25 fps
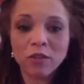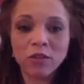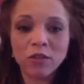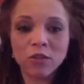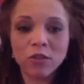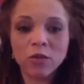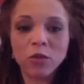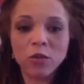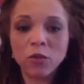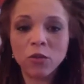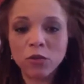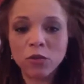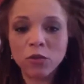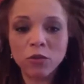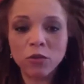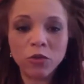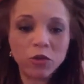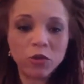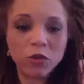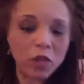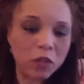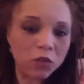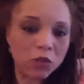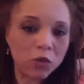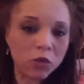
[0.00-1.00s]
or do
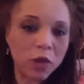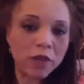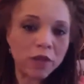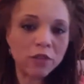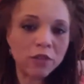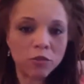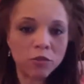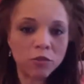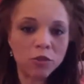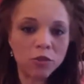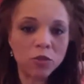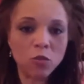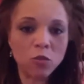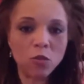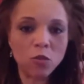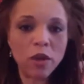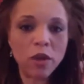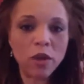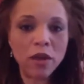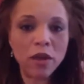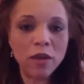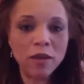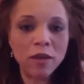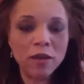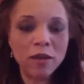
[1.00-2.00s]
they dress a certain
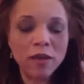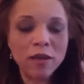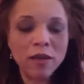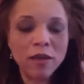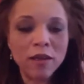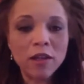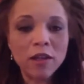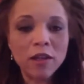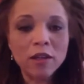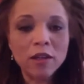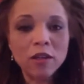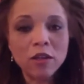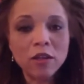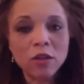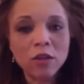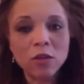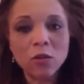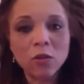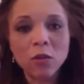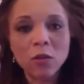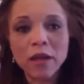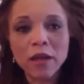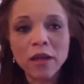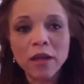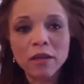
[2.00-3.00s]
way? You know,
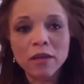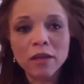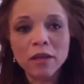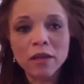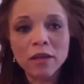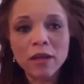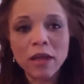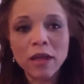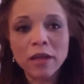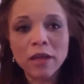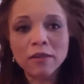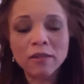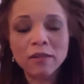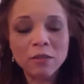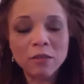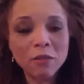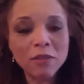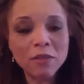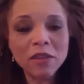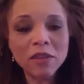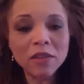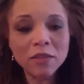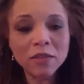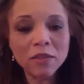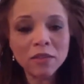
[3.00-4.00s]
and some of
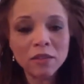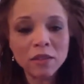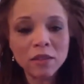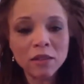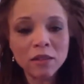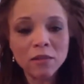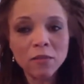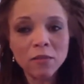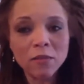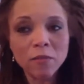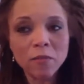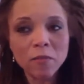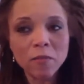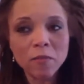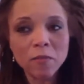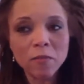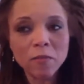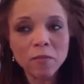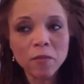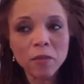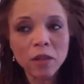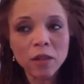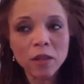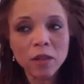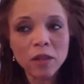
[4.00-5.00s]
this
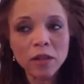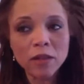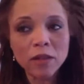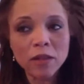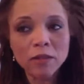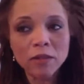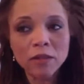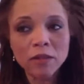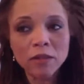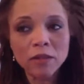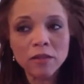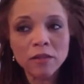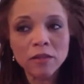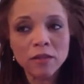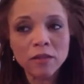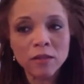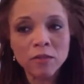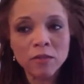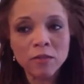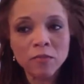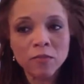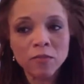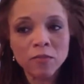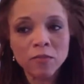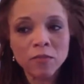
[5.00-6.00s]
is
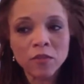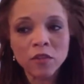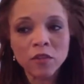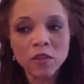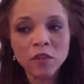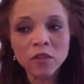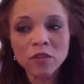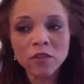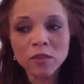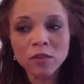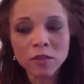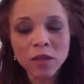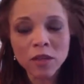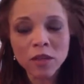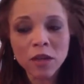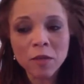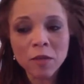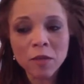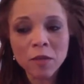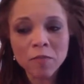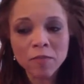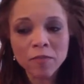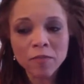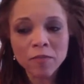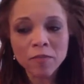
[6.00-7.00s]
just I
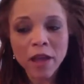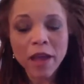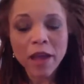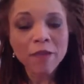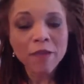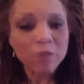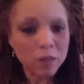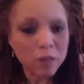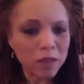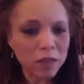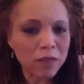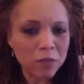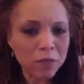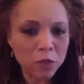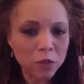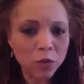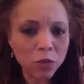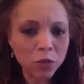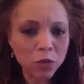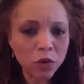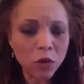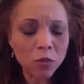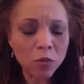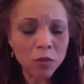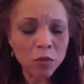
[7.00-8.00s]
have to leave the door
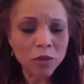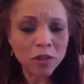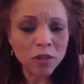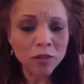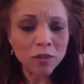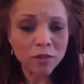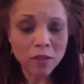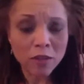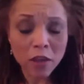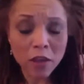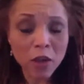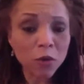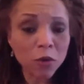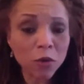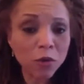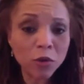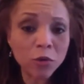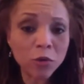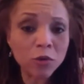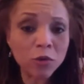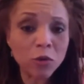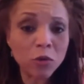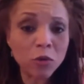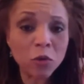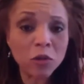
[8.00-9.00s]
open because the character is
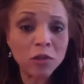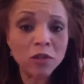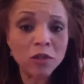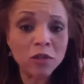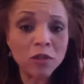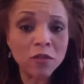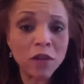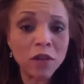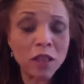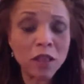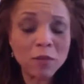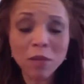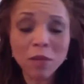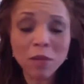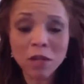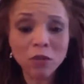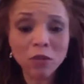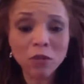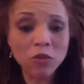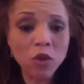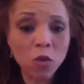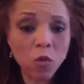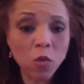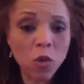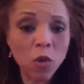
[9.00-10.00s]
going to develop. I don't know
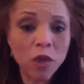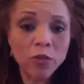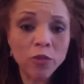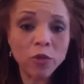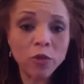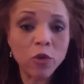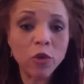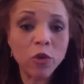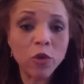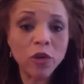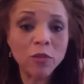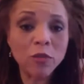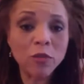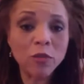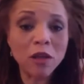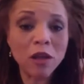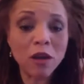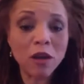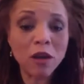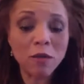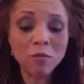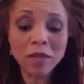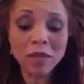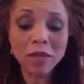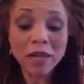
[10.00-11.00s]
what they're going to become,
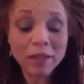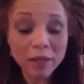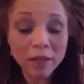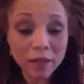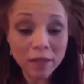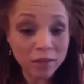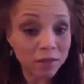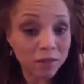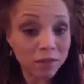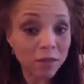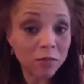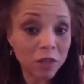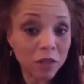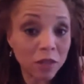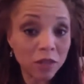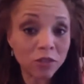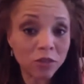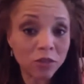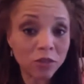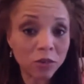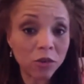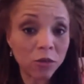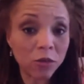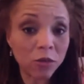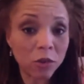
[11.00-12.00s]
but I need something to
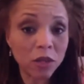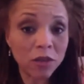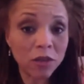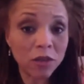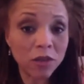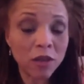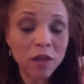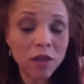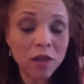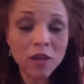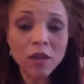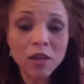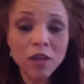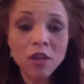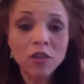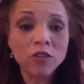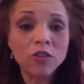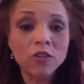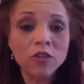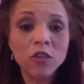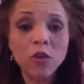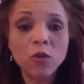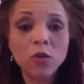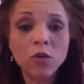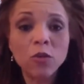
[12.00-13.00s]
start with.
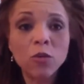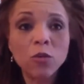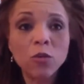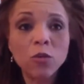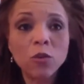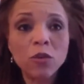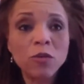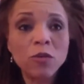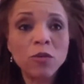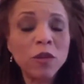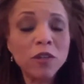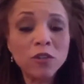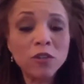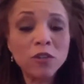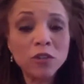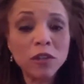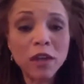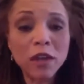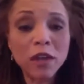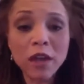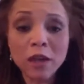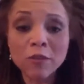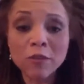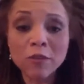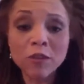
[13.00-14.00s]
So with fiction, I
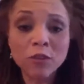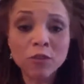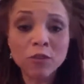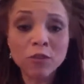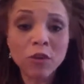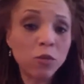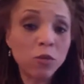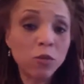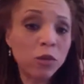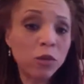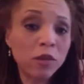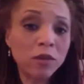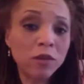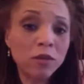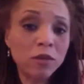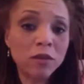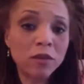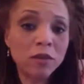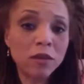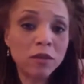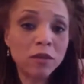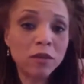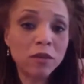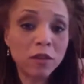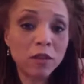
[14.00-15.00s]
have to start with
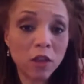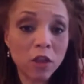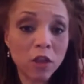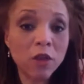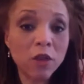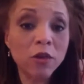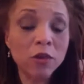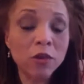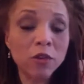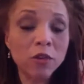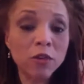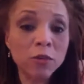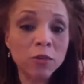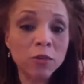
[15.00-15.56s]
the character,